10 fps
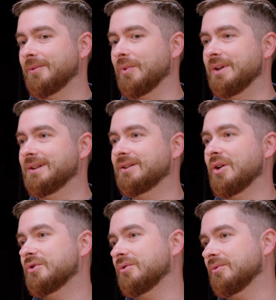when it
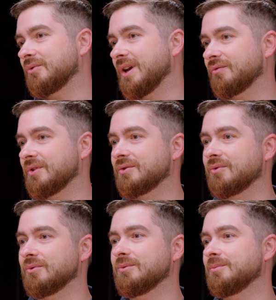comes to transfers
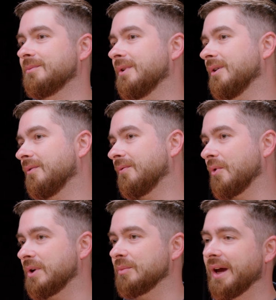to
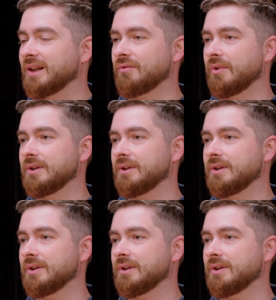foreign banks, for